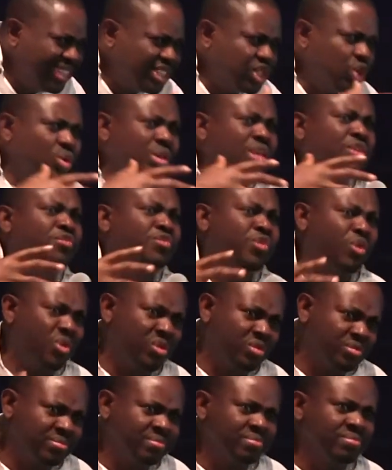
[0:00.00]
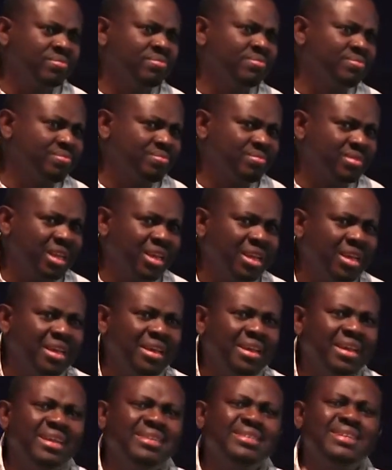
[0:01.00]
is looking for.
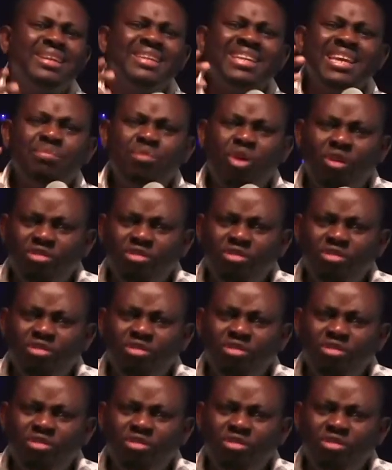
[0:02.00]
In the name